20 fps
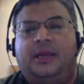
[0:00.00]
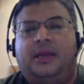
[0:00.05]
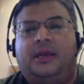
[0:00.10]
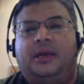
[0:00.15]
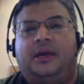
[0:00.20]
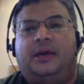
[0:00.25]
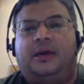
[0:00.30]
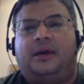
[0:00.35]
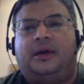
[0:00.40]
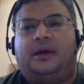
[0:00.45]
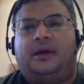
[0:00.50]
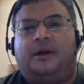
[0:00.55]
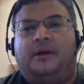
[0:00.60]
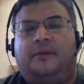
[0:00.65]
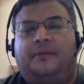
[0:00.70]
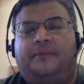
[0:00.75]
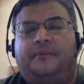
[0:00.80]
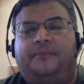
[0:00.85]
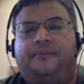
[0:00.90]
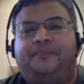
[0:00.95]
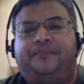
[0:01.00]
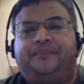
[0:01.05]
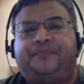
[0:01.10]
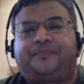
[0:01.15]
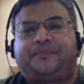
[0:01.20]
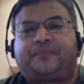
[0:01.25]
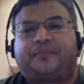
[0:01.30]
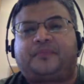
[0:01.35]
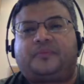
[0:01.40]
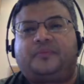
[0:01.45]
um,
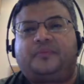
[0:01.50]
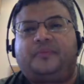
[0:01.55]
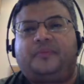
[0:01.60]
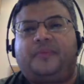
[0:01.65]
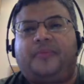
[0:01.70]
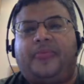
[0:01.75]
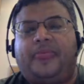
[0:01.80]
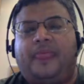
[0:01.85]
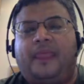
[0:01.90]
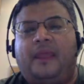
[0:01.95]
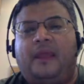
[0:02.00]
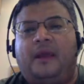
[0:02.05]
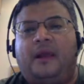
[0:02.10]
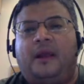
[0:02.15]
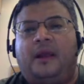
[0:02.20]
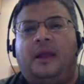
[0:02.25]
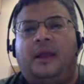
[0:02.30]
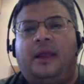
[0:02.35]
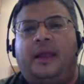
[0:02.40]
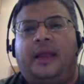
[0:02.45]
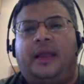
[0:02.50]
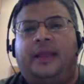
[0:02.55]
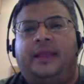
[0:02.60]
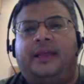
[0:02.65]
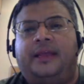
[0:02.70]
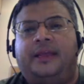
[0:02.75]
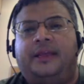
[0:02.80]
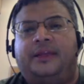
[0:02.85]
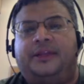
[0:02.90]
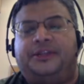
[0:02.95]
and
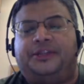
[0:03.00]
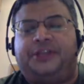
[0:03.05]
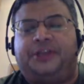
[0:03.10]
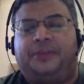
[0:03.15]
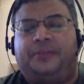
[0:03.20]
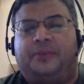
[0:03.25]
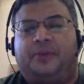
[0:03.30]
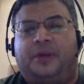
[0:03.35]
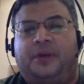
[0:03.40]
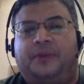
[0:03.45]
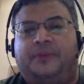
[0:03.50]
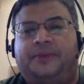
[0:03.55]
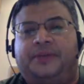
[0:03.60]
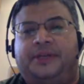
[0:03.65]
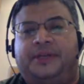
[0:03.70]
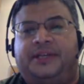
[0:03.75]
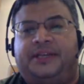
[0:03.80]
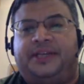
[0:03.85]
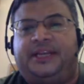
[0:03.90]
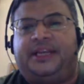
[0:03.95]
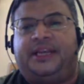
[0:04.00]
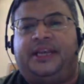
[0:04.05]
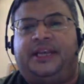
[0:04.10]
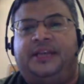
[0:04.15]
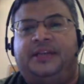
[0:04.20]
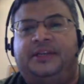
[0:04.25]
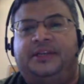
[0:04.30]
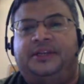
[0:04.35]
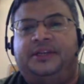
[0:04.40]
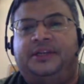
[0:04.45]
then there's the abrupt
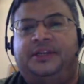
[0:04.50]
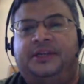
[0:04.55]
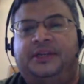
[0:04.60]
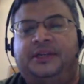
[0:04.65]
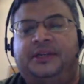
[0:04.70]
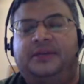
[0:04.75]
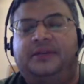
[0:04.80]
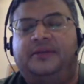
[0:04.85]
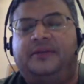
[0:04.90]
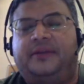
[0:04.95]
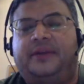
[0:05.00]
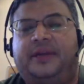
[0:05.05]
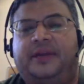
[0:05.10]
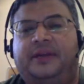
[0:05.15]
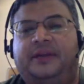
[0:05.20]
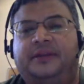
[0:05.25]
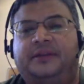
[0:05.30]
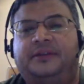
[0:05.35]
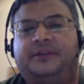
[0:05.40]
D, right?